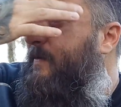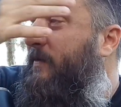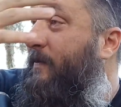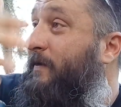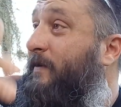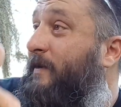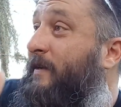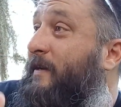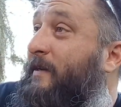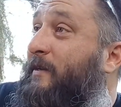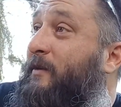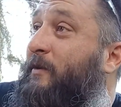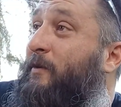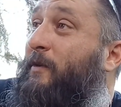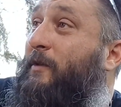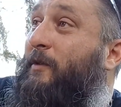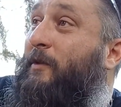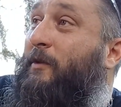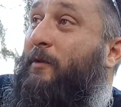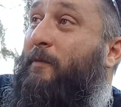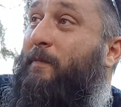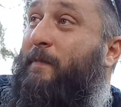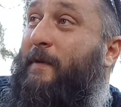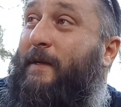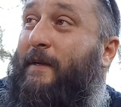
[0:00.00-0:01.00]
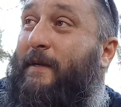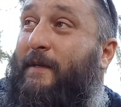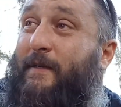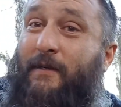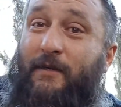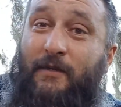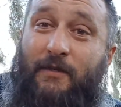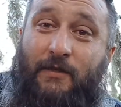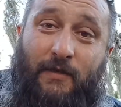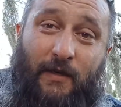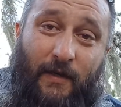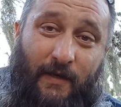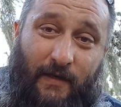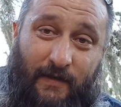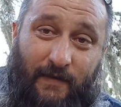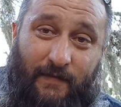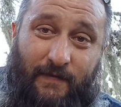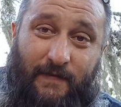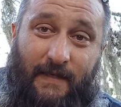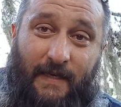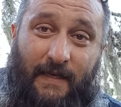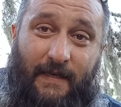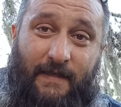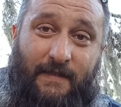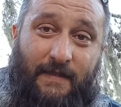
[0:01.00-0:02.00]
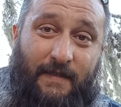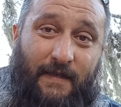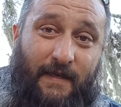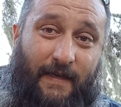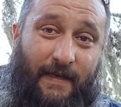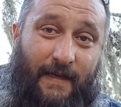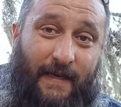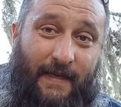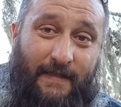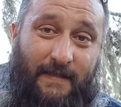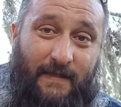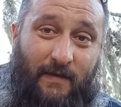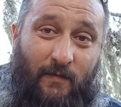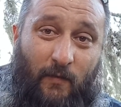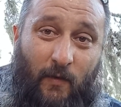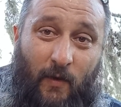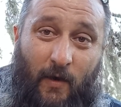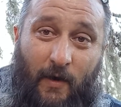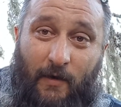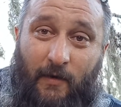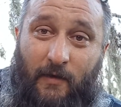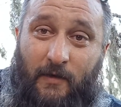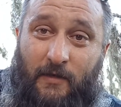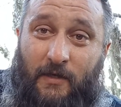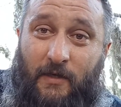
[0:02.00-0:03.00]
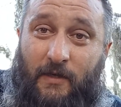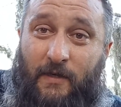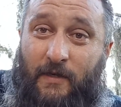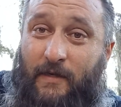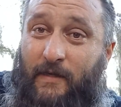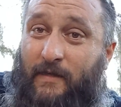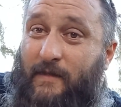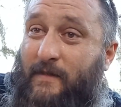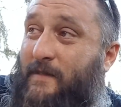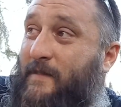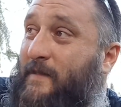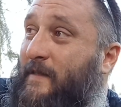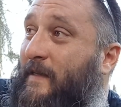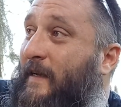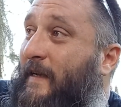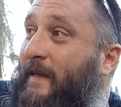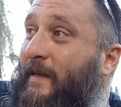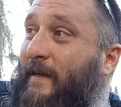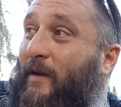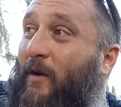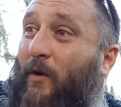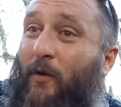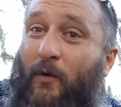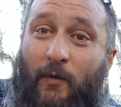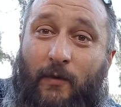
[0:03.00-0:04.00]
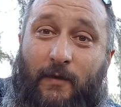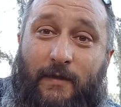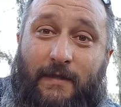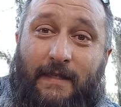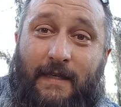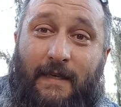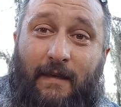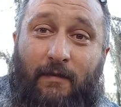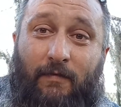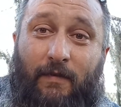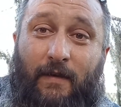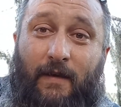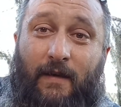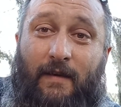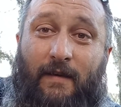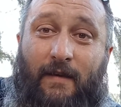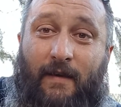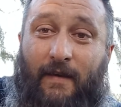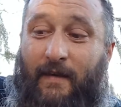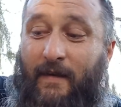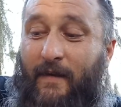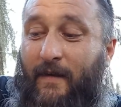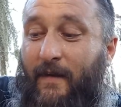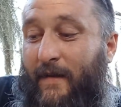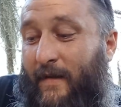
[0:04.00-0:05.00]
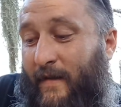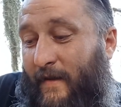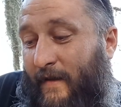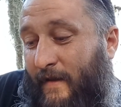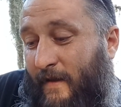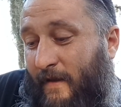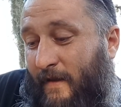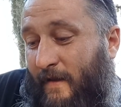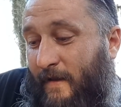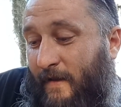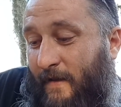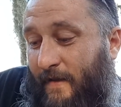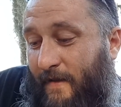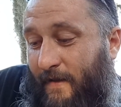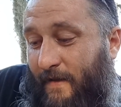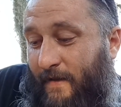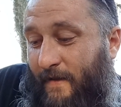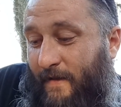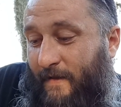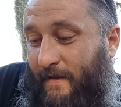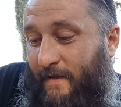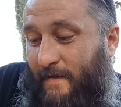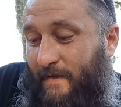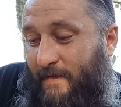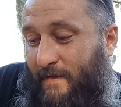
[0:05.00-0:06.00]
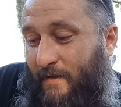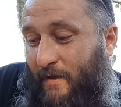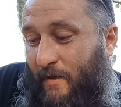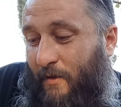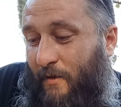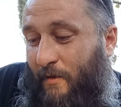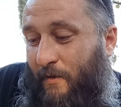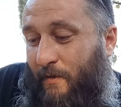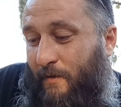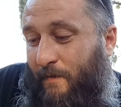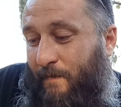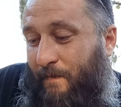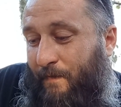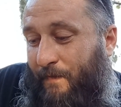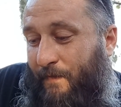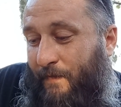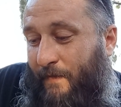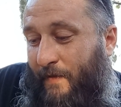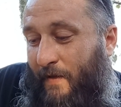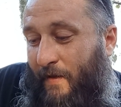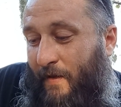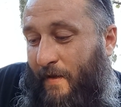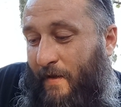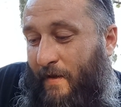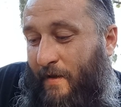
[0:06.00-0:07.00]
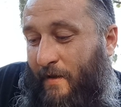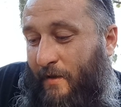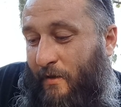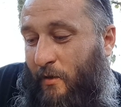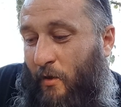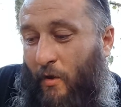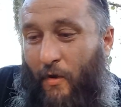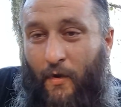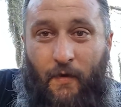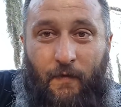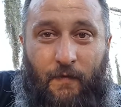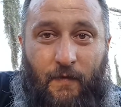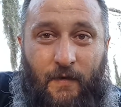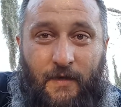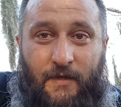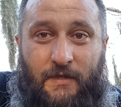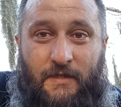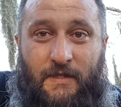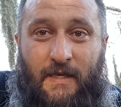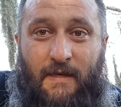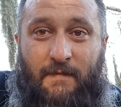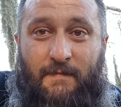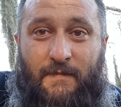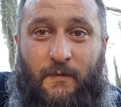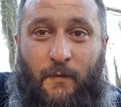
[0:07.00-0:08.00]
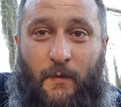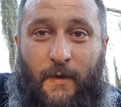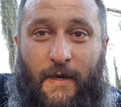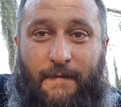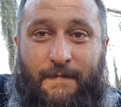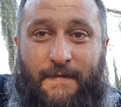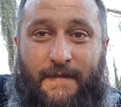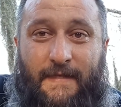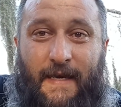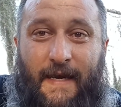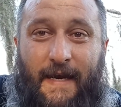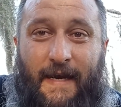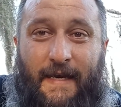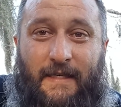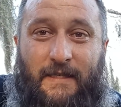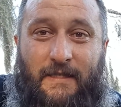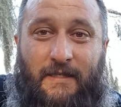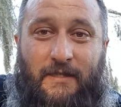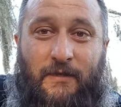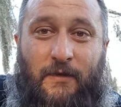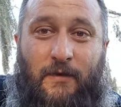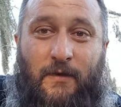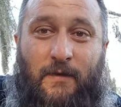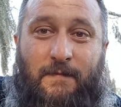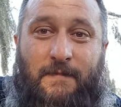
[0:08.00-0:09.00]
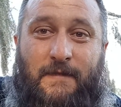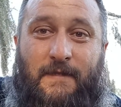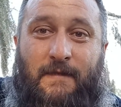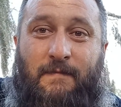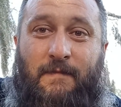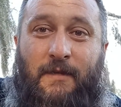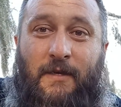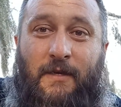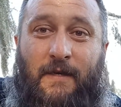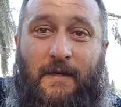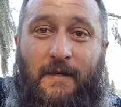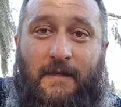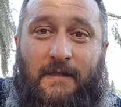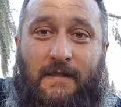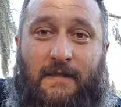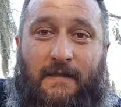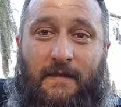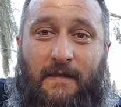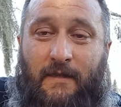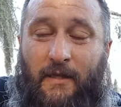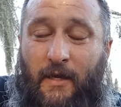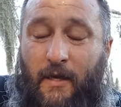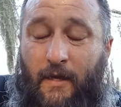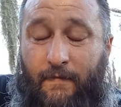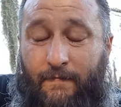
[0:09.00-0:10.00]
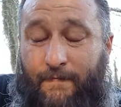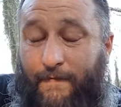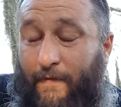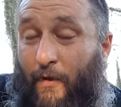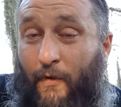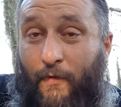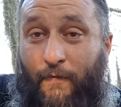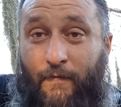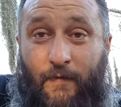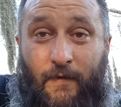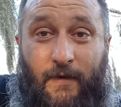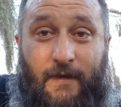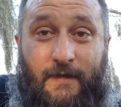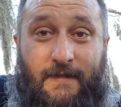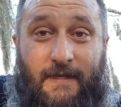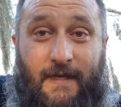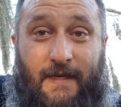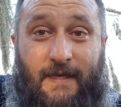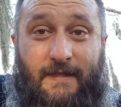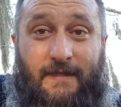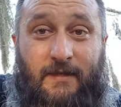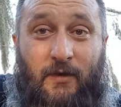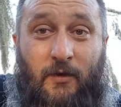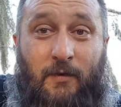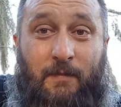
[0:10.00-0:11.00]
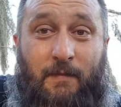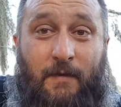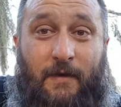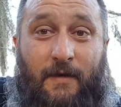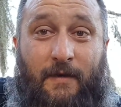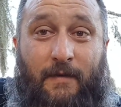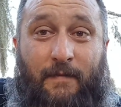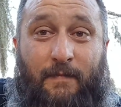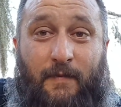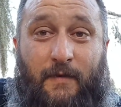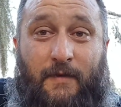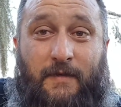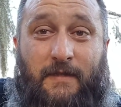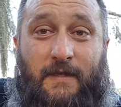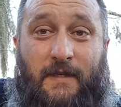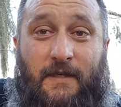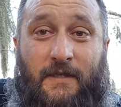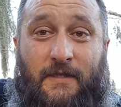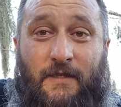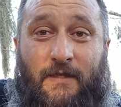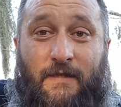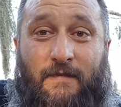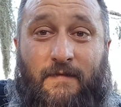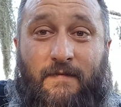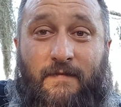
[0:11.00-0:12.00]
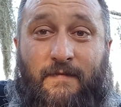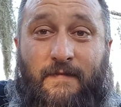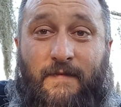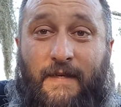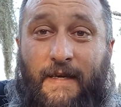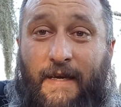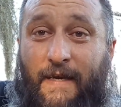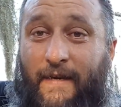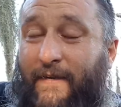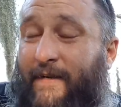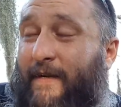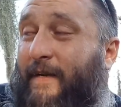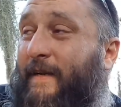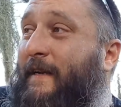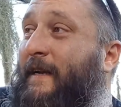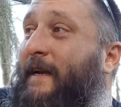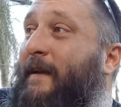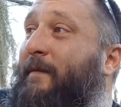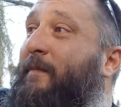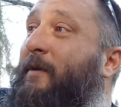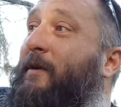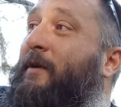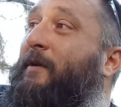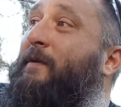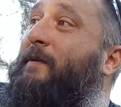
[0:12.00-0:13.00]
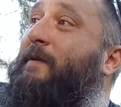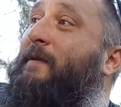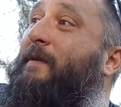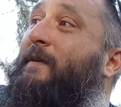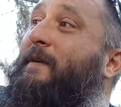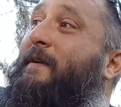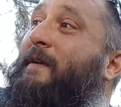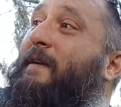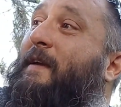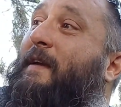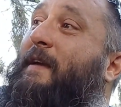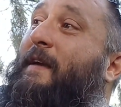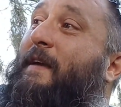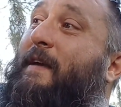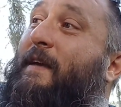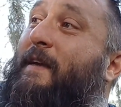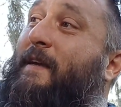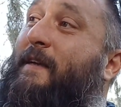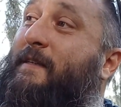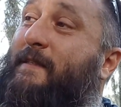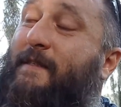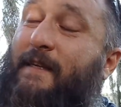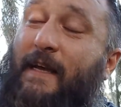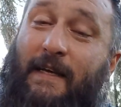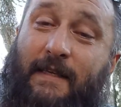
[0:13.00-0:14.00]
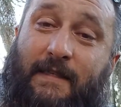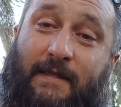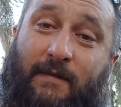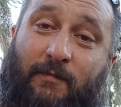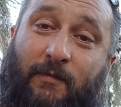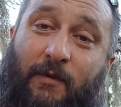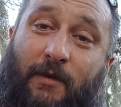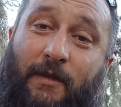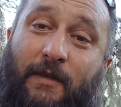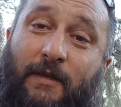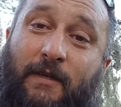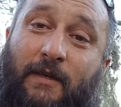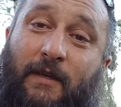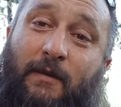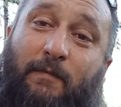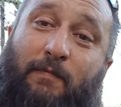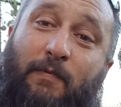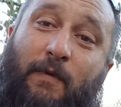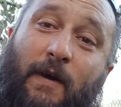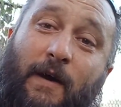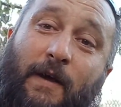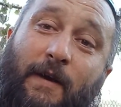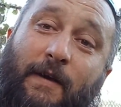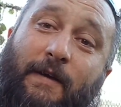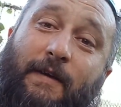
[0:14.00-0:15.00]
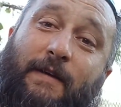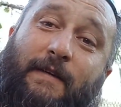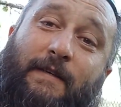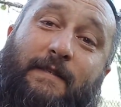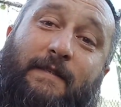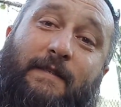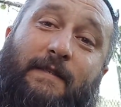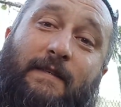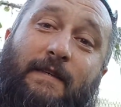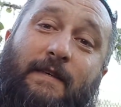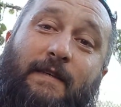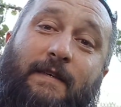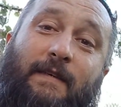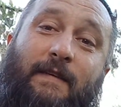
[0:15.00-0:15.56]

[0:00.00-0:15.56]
we're gonna do a little bit of destructive testing. I got some water jugs and an old TV. So go over to Jim's website and show him some love over at Texoma Precision Airgun Ammo. He's got some really good products.